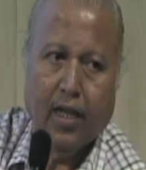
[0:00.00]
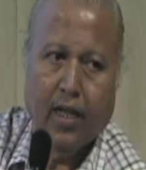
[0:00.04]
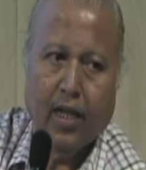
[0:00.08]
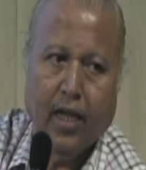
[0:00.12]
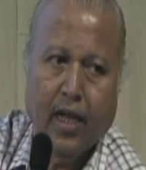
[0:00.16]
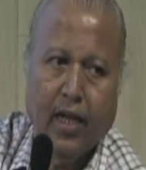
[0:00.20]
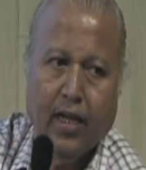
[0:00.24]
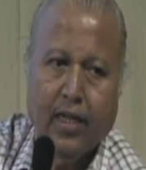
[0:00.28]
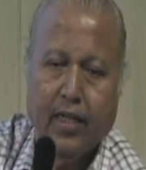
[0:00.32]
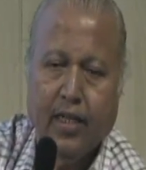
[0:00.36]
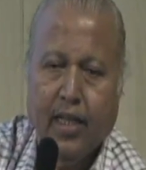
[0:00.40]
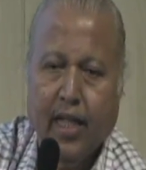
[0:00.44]

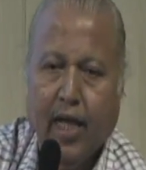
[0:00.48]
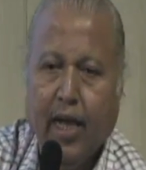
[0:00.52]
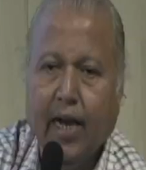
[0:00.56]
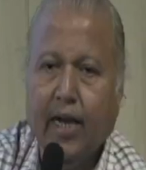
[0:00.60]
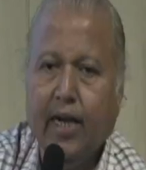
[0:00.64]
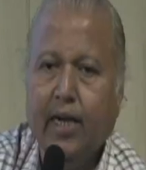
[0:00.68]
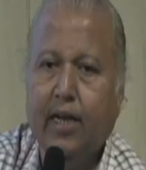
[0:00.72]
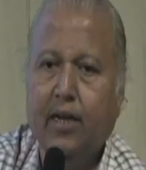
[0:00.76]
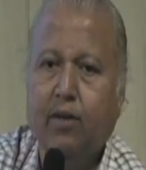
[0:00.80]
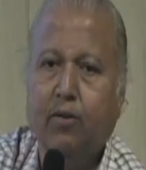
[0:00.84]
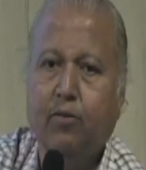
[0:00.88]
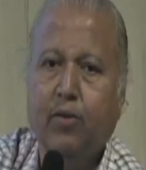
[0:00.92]
and
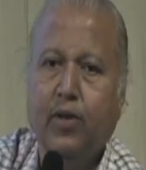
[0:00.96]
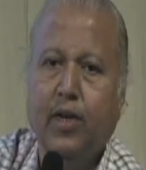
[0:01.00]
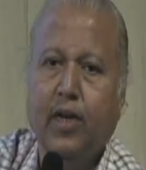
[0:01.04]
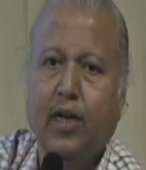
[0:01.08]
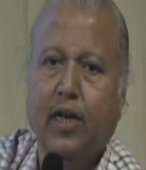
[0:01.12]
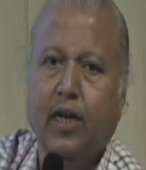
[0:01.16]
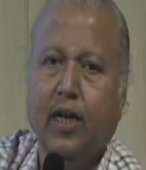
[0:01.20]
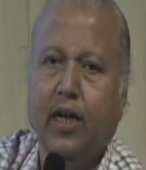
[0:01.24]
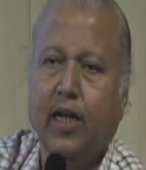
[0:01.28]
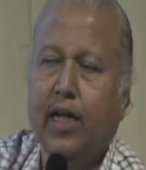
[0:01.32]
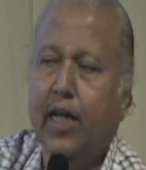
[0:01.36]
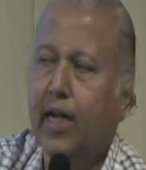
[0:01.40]
that will
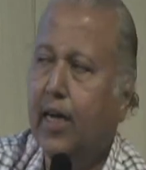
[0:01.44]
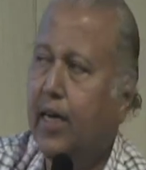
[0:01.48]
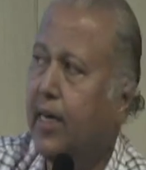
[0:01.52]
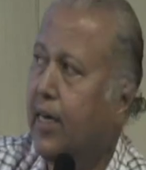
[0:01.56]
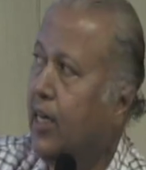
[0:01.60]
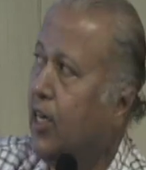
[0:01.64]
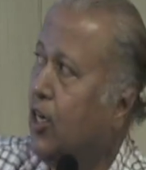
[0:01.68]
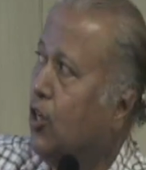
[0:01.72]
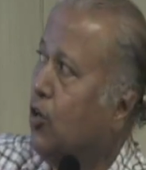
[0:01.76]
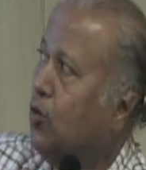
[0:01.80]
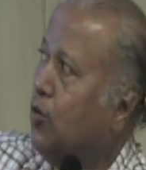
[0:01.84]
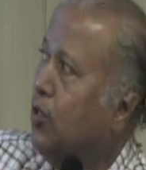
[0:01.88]
get
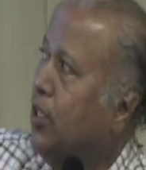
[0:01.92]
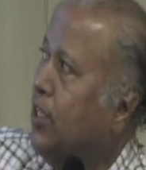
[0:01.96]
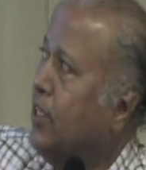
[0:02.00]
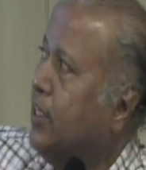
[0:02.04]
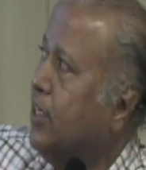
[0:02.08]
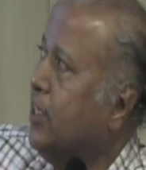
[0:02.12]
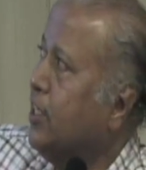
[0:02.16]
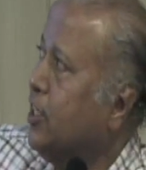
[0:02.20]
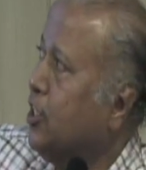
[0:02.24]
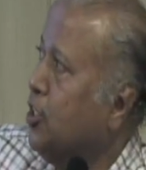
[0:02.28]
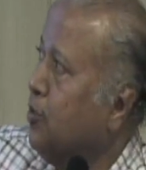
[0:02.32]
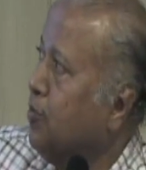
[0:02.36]
into the
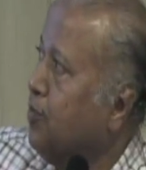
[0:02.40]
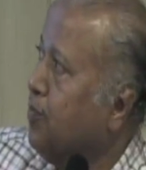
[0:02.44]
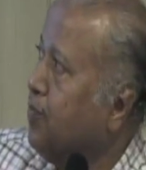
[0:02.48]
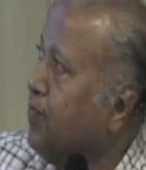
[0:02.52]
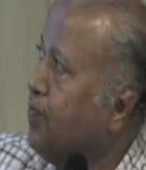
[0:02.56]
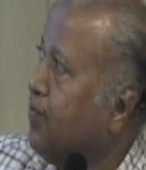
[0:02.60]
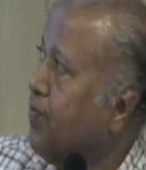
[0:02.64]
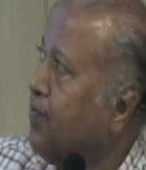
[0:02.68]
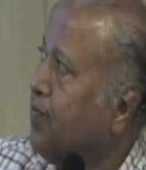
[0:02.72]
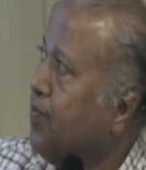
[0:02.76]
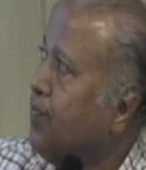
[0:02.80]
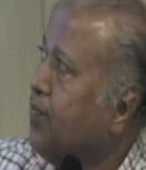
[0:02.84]
system.
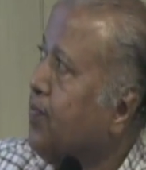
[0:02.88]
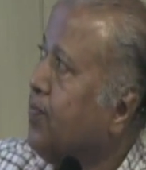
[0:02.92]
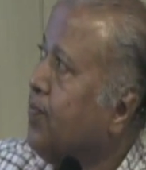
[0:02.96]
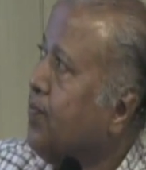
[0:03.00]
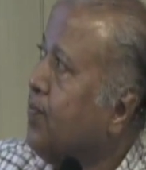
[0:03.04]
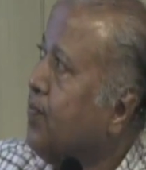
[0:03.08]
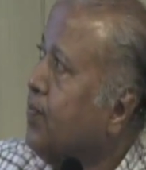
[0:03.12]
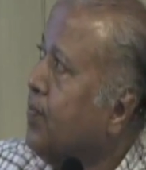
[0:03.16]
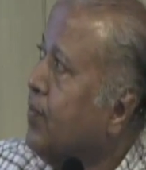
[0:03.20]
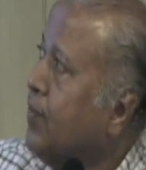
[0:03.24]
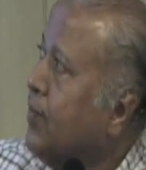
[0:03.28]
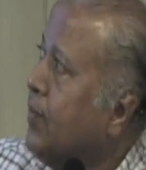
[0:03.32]

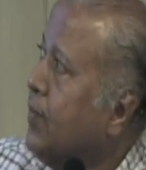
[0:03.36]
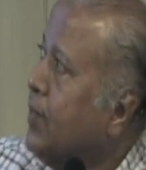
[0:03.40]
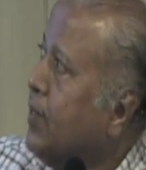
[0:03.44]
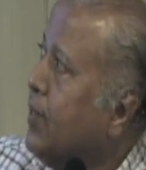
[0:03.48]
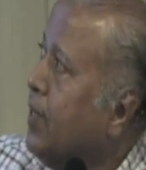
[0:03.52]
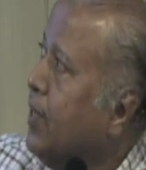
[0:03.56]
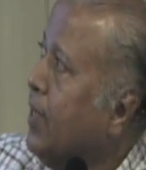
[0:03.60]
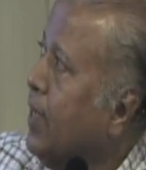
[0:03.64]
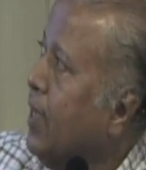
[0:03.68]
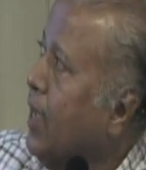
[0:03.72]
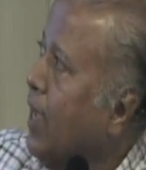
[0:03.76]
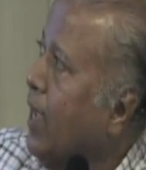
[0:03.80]

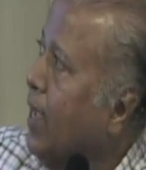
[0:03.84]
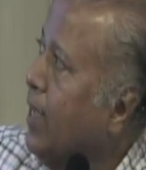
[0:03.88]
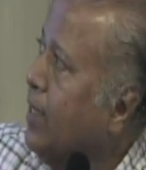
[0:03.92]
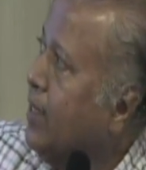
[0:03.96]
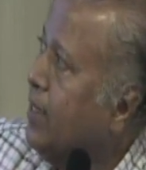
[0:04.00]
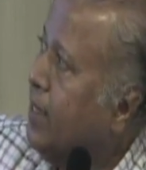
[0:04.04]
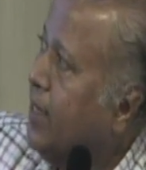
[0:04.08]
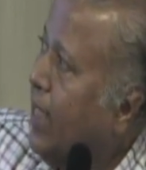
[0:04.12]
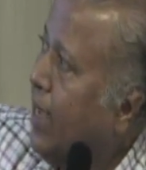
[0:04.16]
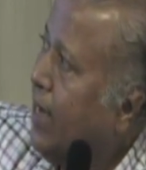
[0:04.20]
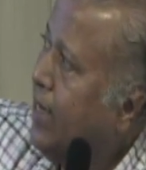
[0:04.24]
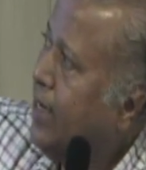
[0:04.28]
And
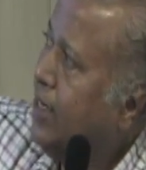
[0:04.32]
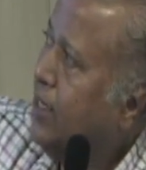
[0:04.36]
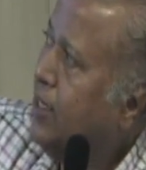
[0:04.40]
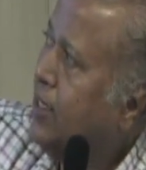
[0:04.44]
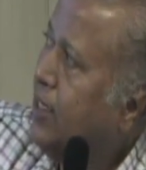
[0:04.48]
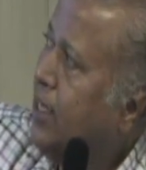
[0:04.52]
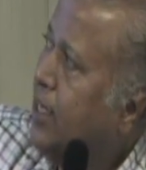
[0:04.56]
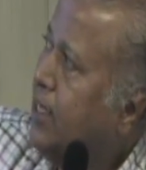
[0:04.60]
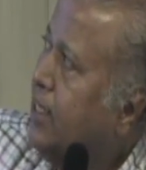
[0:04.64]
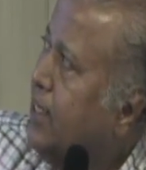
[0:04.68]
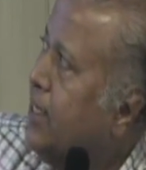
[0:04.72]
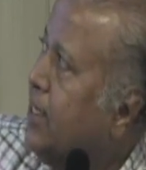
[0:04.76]
that is
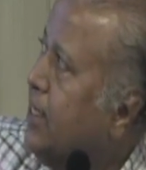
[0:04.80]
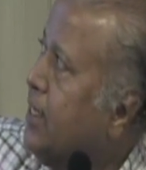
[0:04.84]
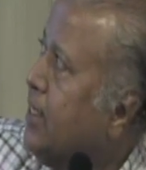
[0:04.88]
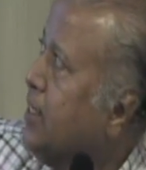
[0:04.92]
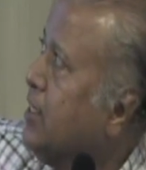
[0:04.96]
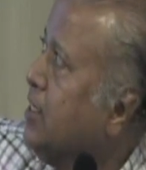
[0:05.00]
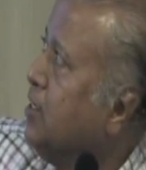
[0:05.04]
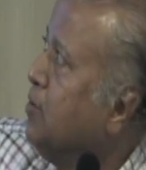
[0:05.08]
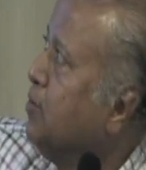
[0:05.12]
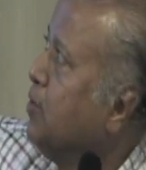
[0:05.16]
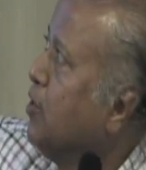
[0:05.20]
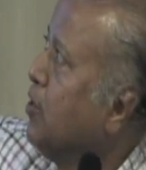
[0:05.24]
dangerous
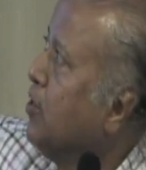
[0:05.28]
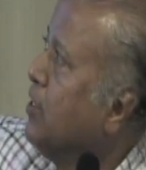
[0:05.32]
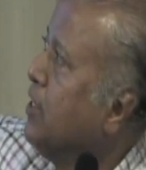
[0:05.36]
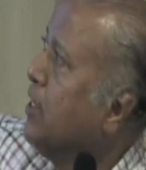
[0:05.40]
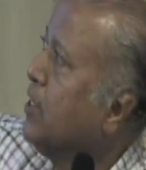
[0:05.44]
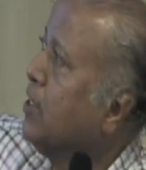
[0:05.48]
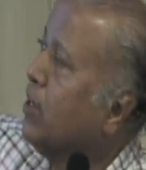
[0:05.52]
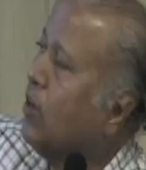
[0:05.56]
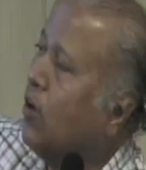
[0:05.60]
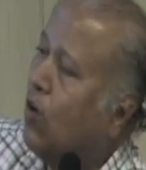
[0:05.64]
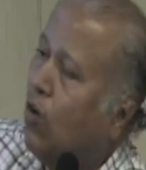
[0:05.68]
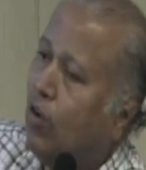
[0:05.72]
because
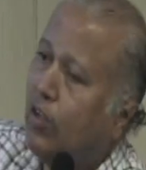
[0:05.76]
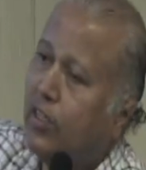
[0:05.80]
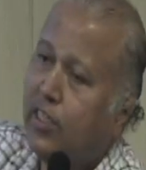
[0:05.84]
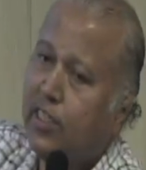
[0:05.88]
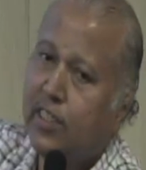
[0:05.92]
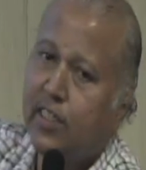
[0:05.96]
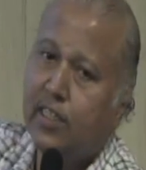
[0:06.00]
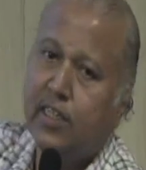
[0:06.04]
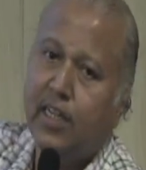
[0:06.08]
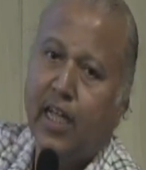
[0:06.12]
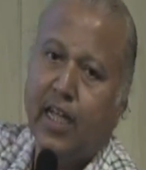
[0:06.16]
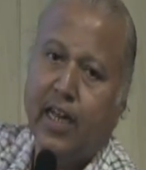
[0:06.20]
it
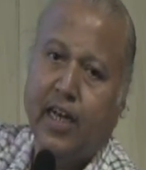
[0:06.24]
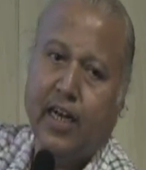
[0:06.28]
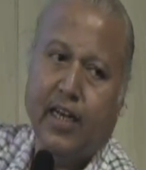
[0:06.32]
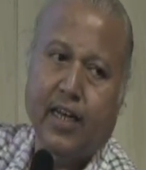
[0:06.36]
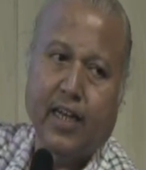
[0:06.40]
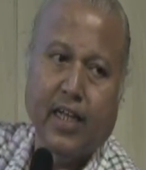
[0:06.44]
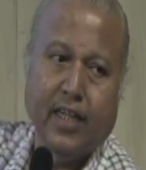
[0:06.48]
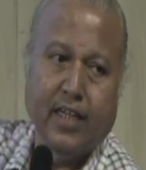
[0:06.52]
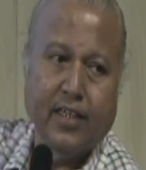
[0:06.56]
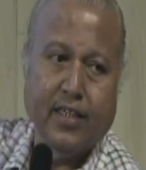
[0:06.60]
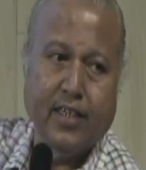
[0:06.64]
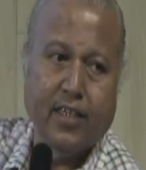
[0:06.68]
causes direct
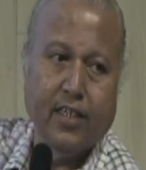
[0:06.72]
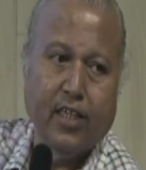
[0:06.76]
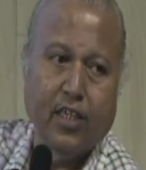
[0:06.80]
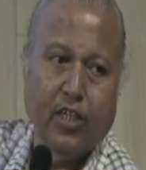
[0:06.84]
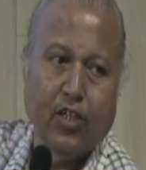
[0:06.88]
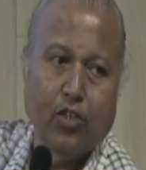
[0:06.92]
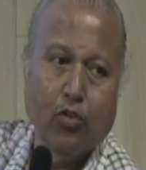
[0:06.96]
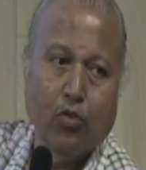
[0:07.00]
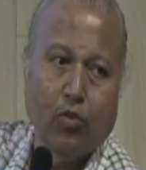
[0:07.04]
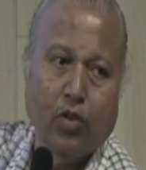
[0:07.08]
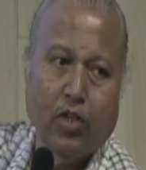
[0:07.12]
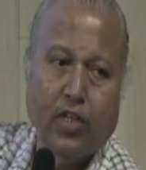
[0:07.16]
cancer. There is
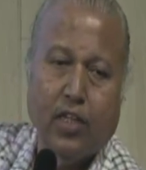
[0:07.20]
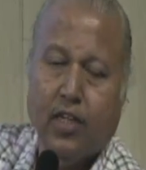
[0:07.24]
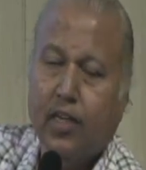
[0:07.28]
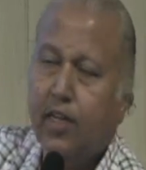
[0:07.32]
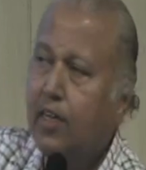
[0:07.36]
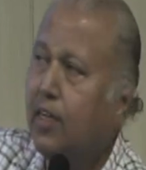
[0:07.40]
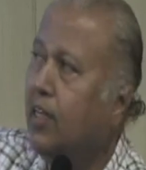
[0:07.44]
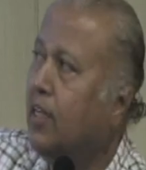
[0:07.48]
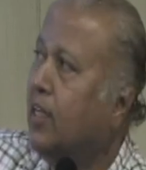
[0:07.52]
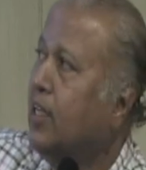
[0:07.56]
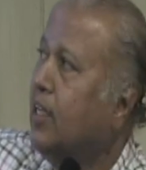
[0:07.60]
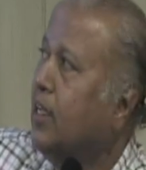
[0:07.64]
no other
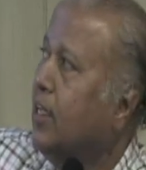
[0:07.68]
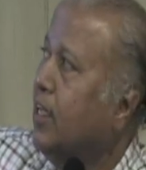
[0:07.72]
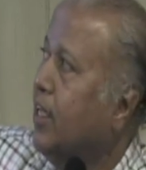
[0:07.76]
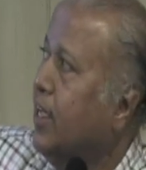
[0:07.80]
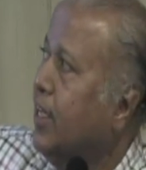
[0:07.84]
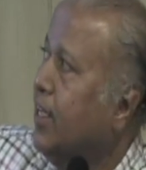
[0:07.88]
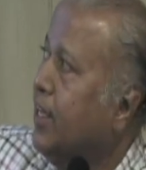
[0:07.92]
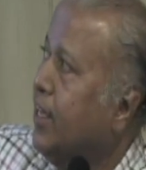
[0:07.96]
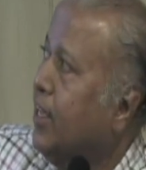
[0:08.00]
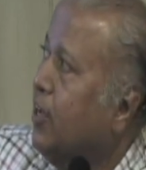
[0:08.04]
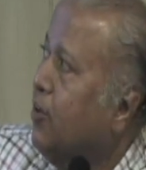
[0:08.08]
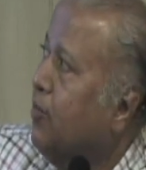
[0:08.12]

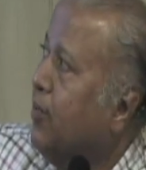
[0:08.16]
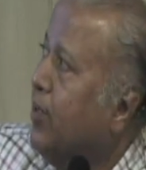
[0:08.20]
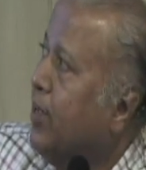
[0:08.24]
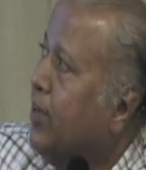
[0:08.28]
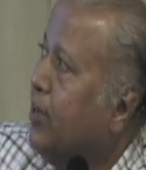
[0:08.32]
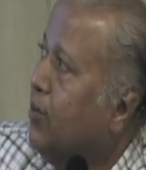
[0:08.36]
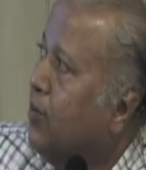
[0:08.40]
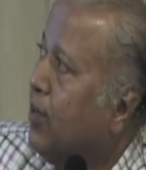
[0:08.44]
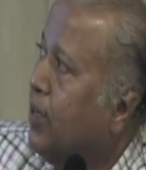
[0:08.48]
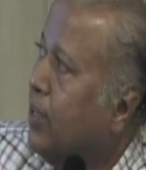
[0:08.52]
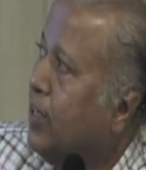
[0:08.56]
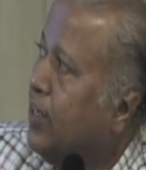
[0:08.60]
area where
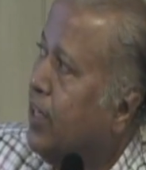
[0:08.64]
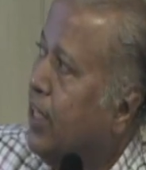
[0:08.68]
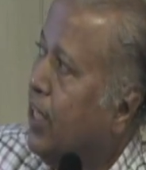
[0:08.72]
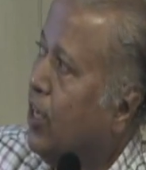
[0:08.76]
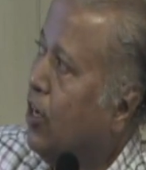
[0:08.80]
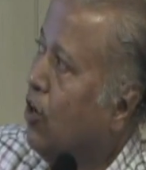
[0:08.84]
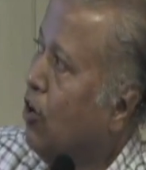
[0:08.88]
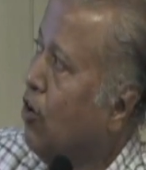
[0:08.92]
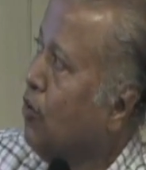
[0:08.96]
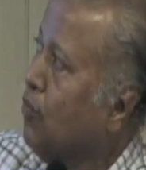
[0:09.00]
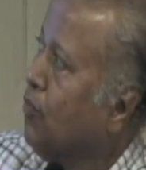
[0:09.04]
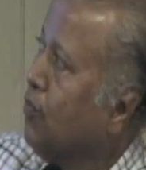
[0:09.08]
you can
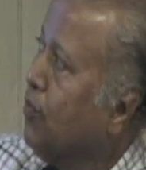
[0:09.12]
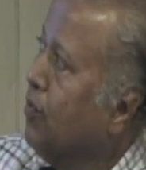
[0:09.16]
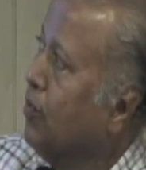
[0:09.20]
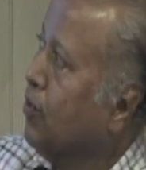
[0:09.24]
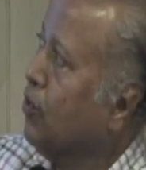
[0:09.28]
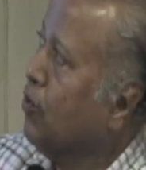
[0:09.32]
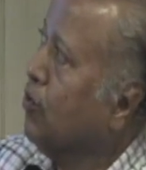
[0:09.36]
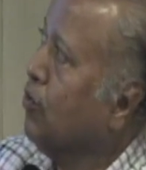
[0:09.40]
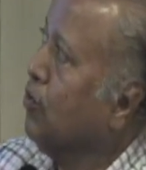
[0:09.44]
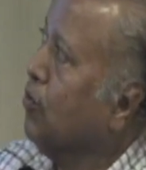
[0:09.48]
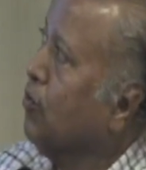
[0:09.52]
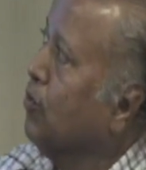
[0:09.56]
think of.
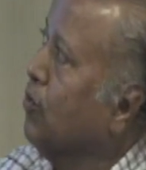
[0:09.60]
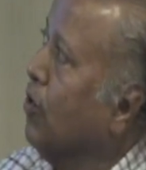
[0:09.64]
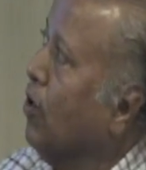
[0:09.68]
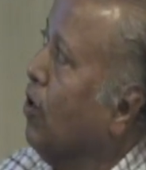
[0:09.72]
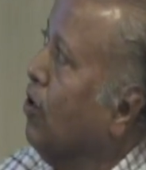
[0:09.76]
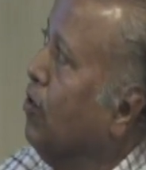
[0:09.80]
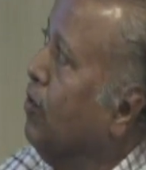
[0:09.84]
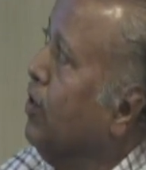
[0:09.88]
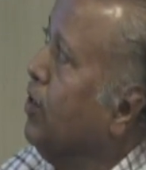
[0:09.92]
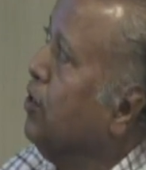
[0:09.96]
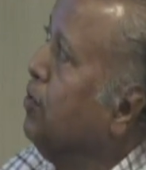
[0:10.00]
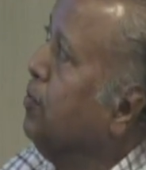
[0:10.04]
So
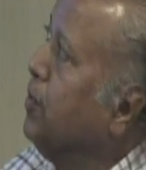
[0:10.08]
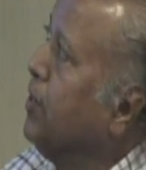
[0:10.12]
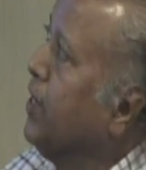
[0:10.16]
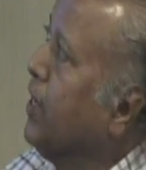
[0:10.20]
always be